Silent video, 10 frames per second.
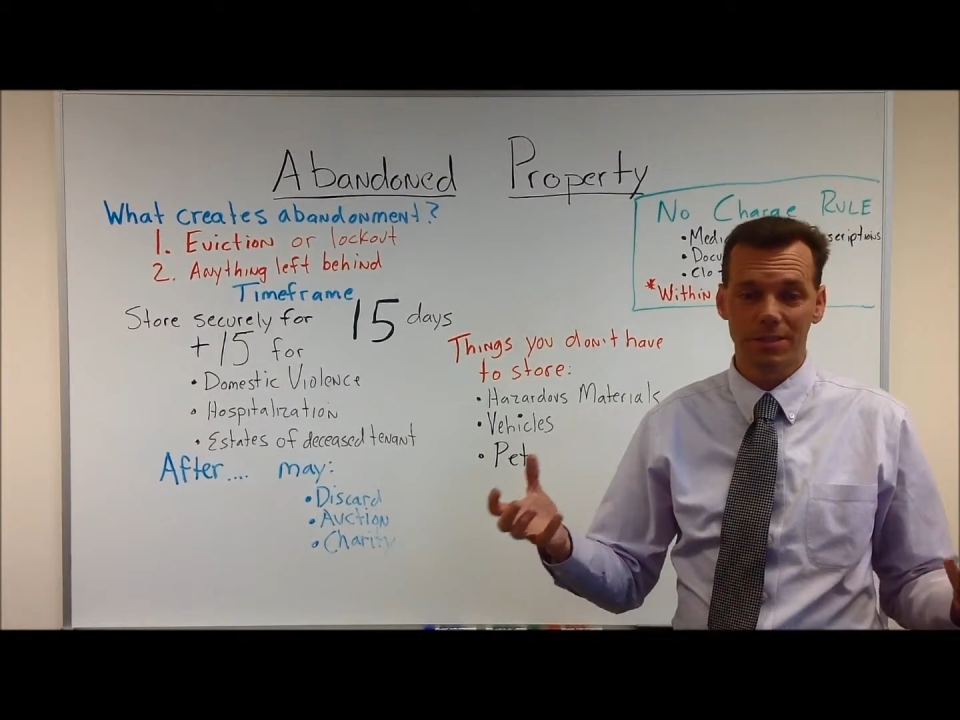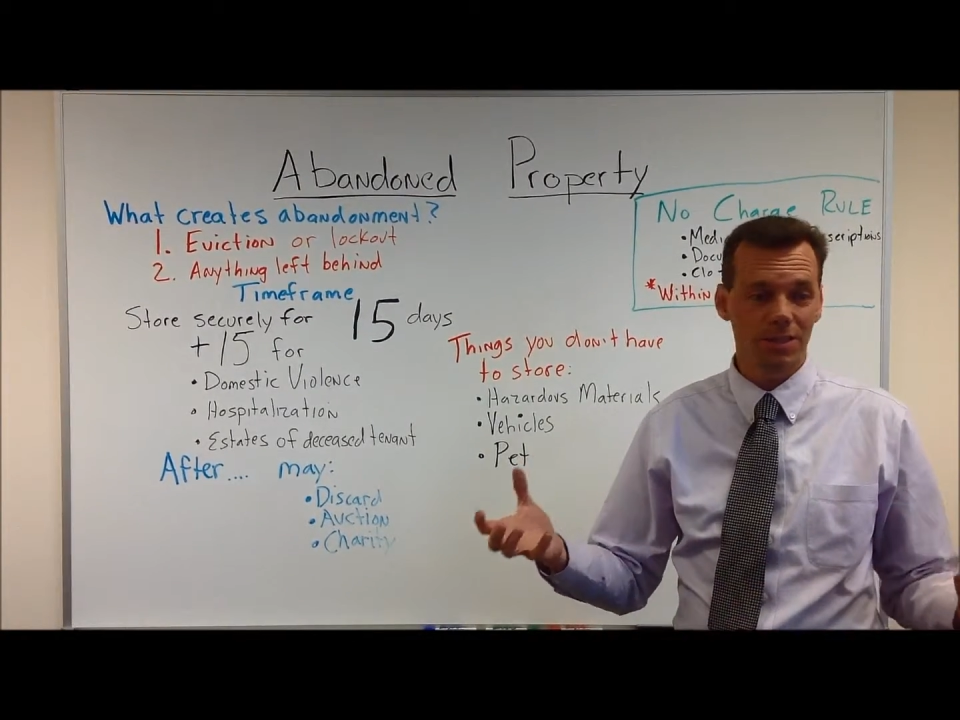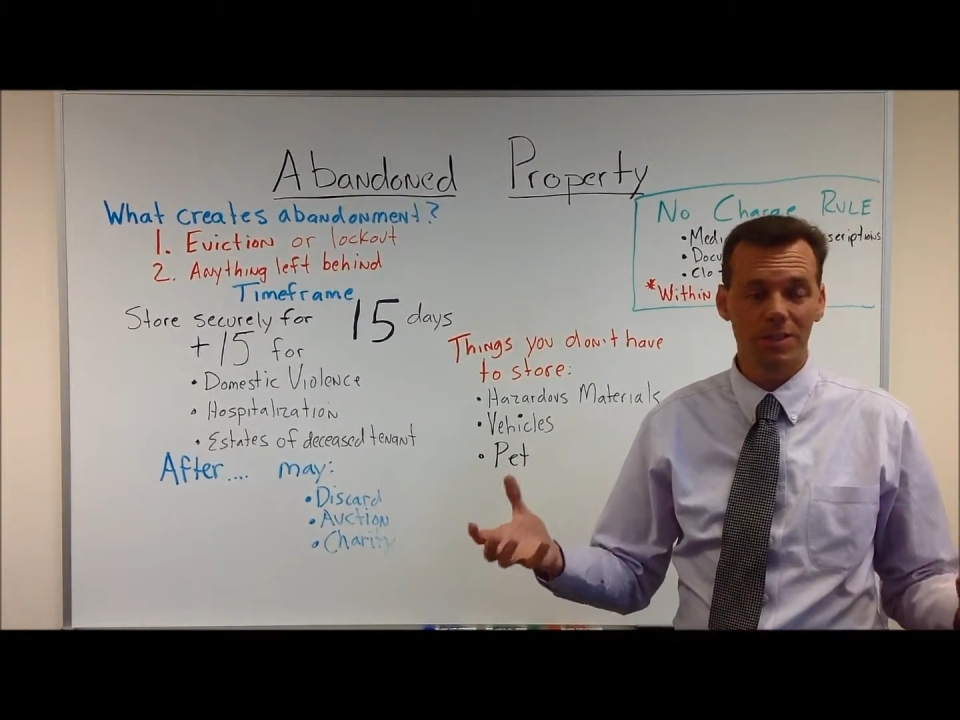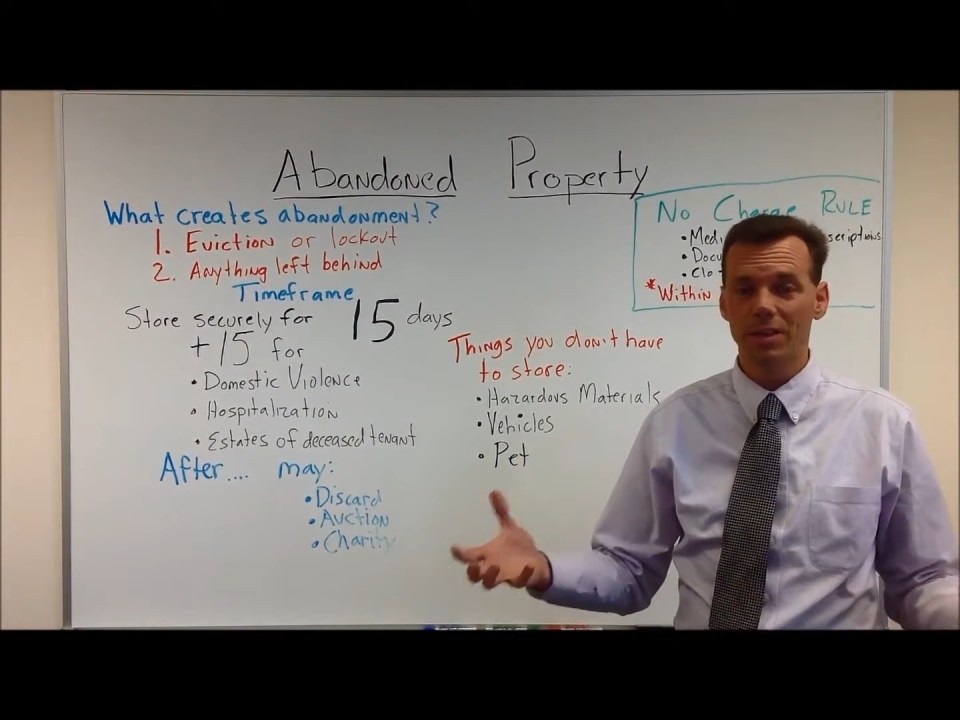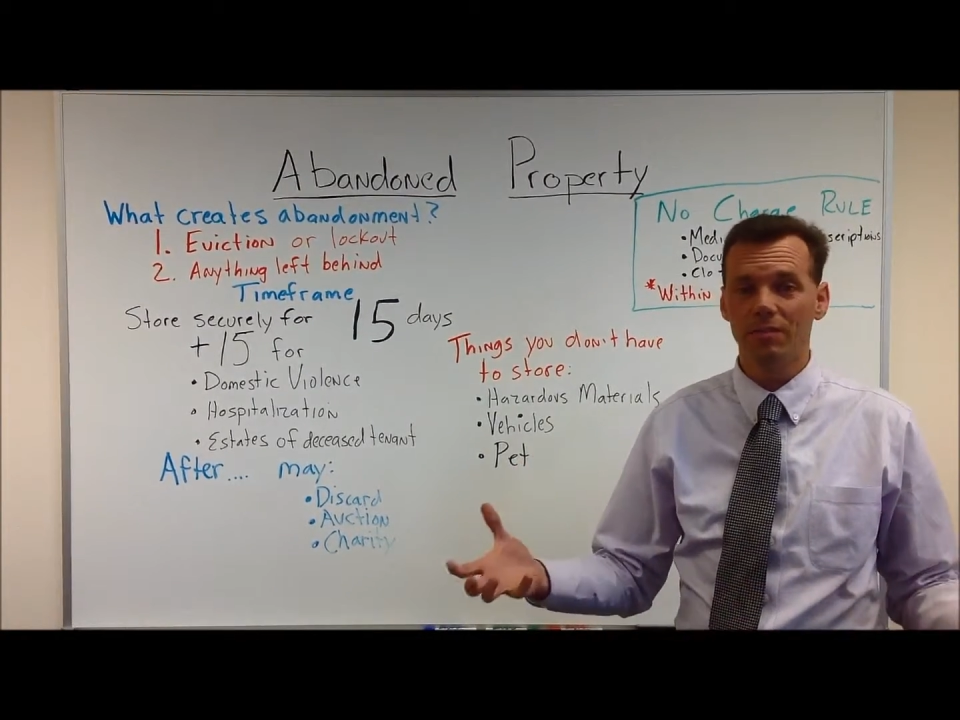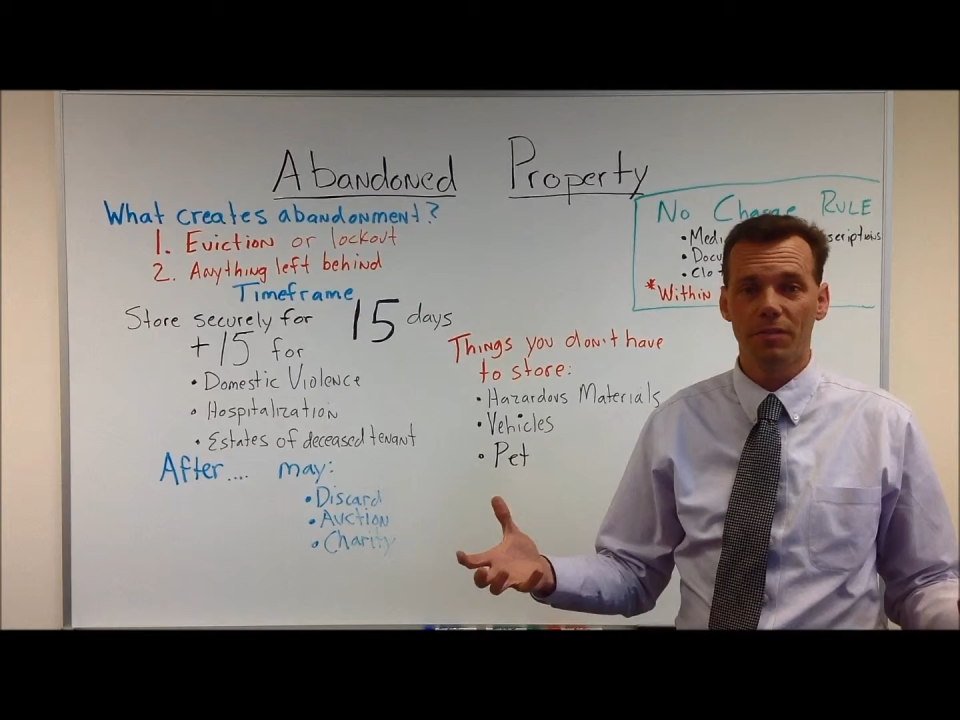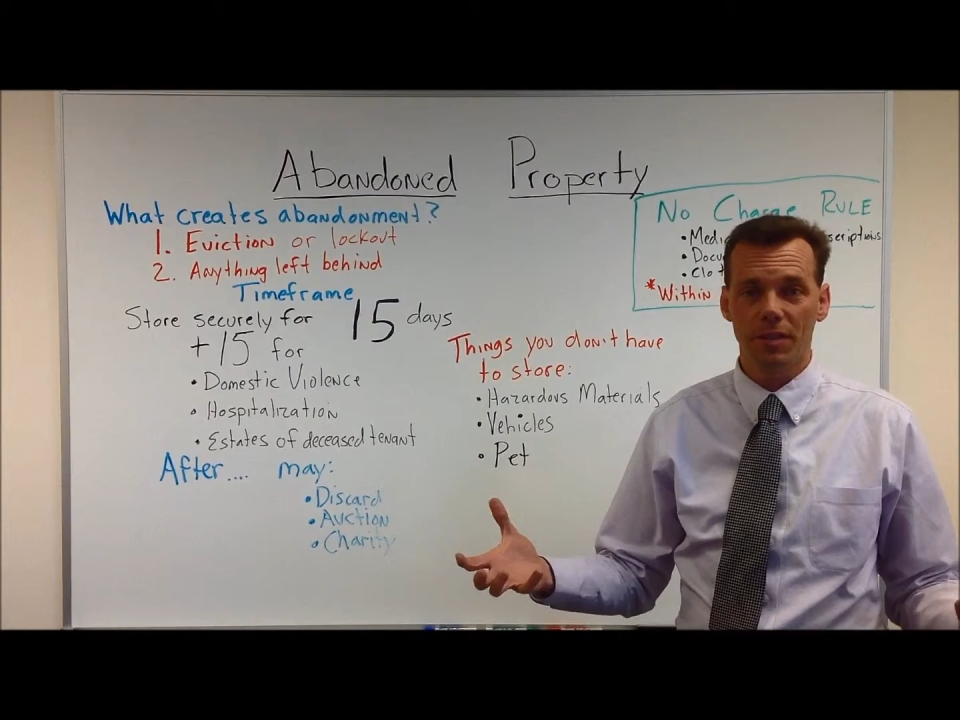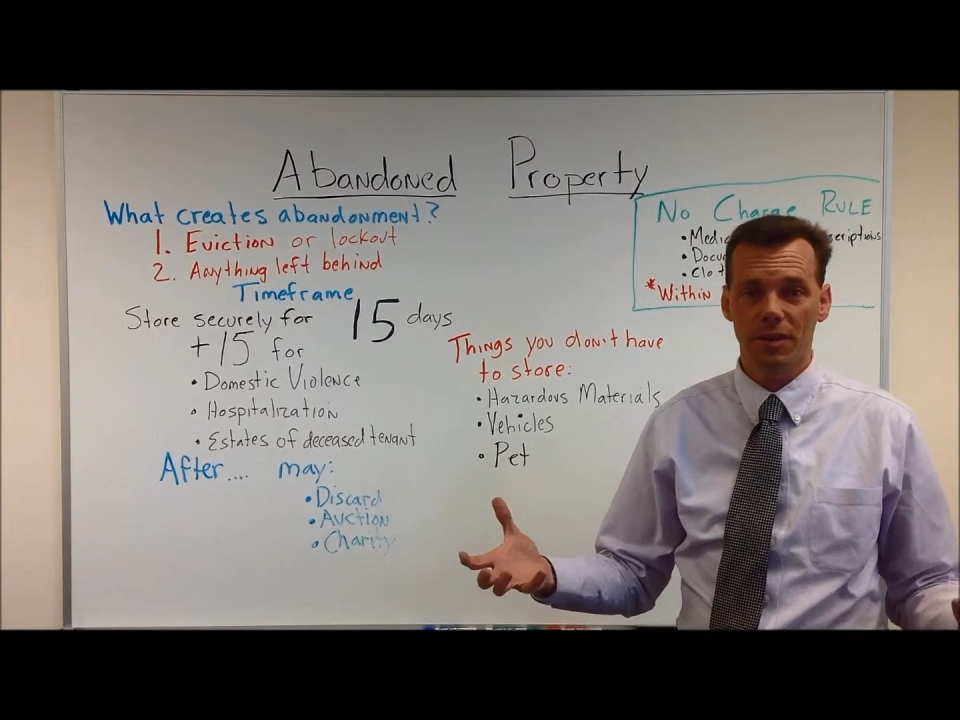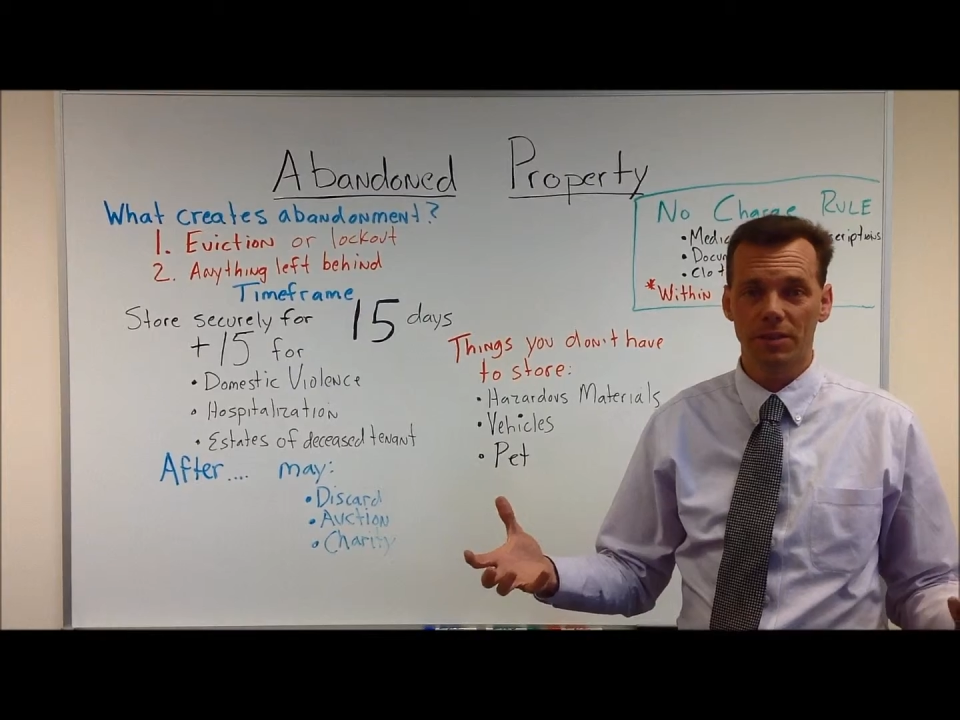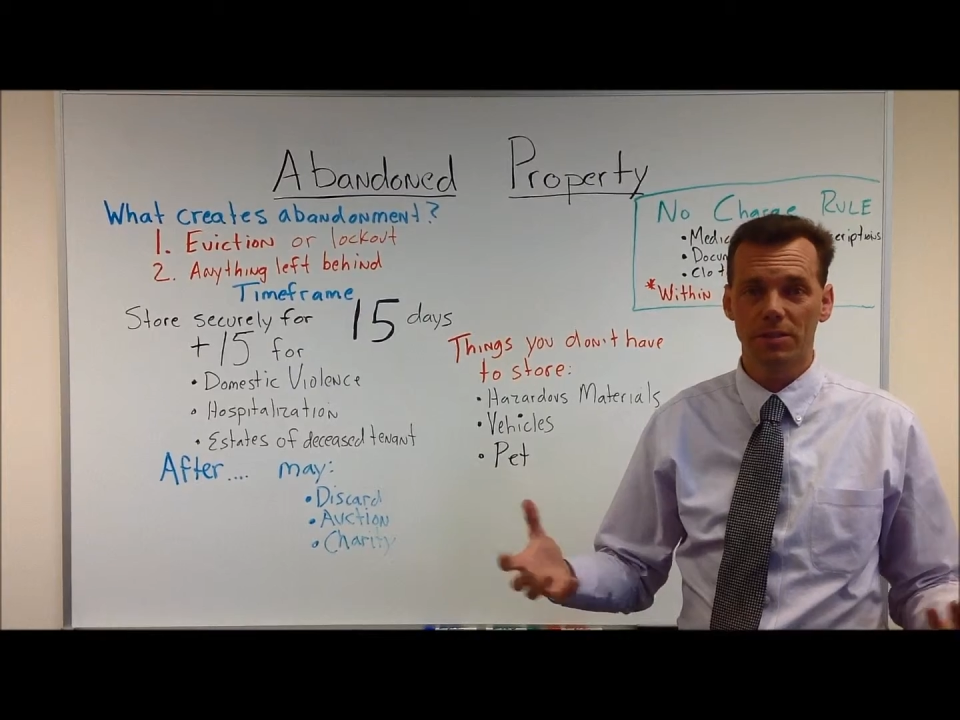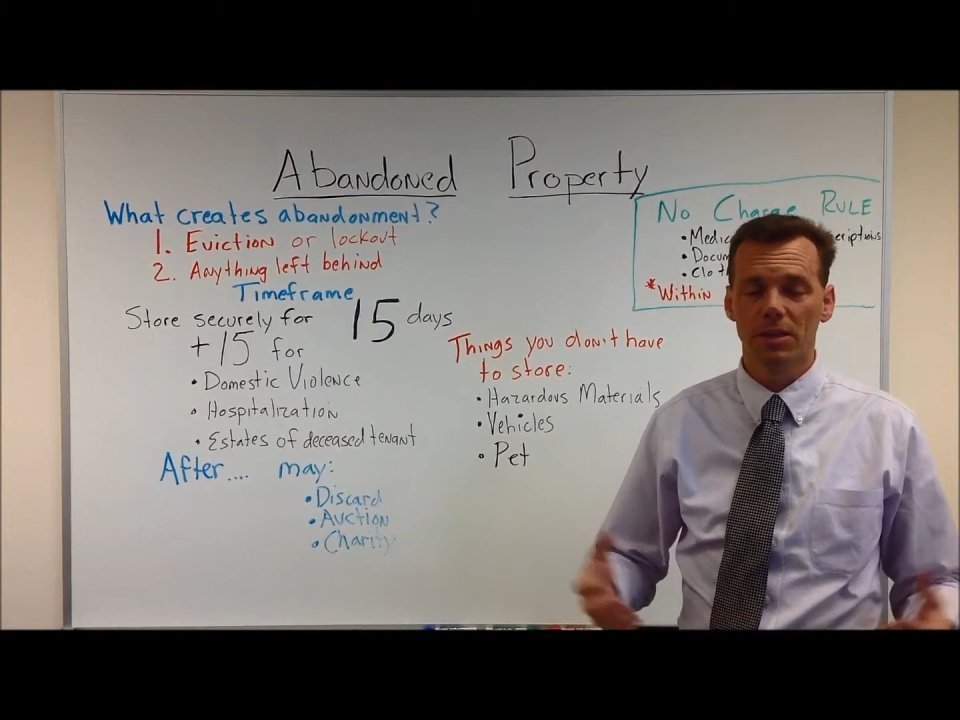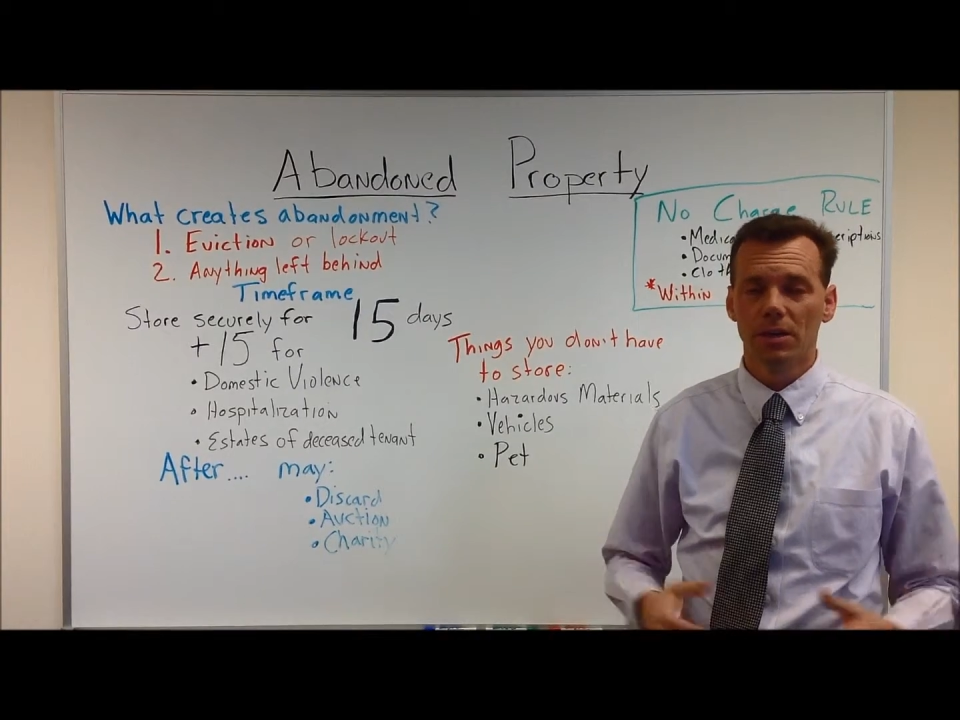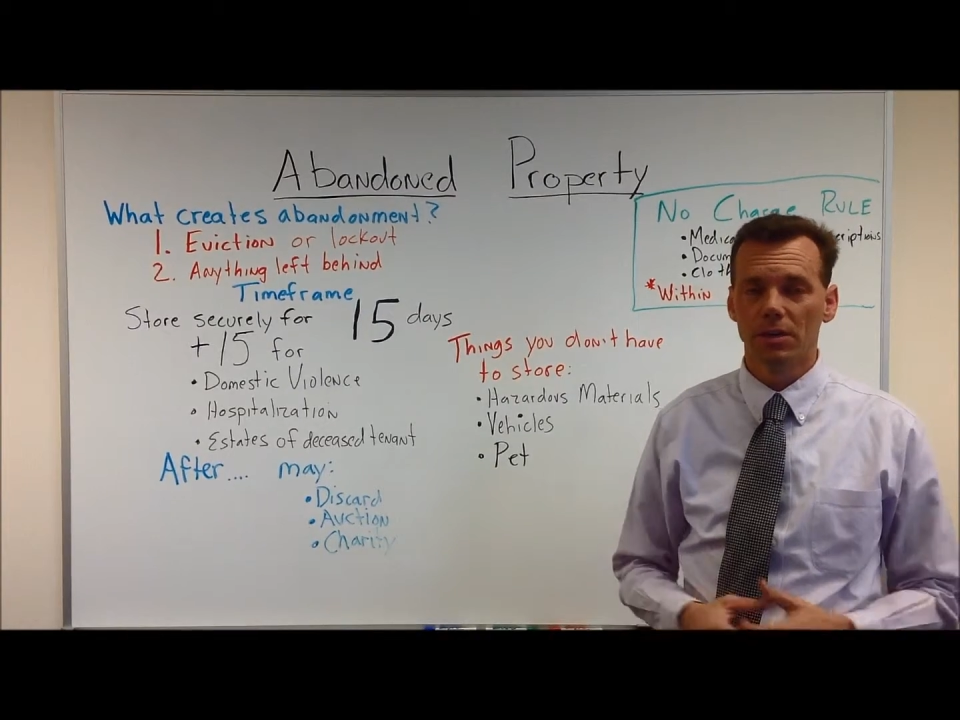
just leave things.